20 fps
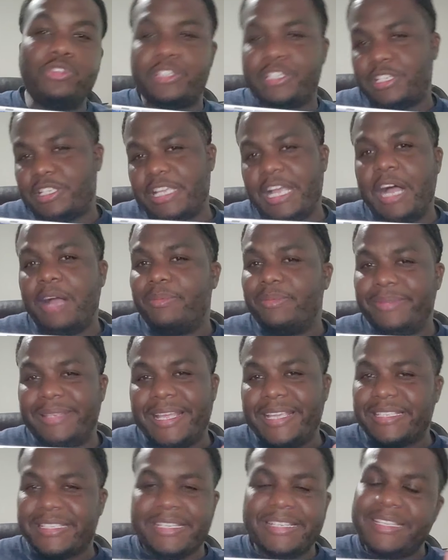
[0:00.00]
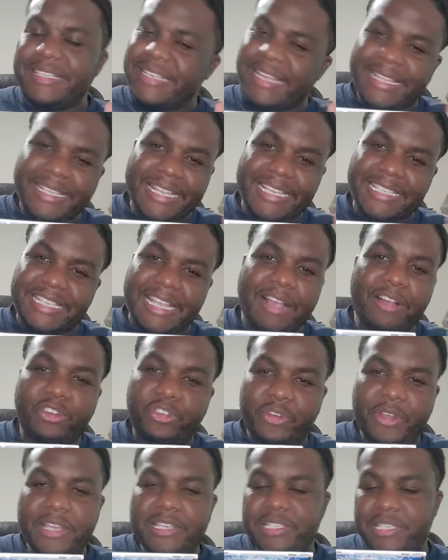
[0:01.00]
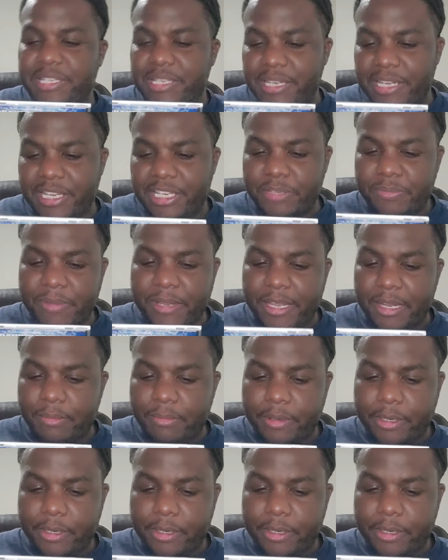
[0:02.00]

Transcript: this album. That's like that's how crazy it is, man.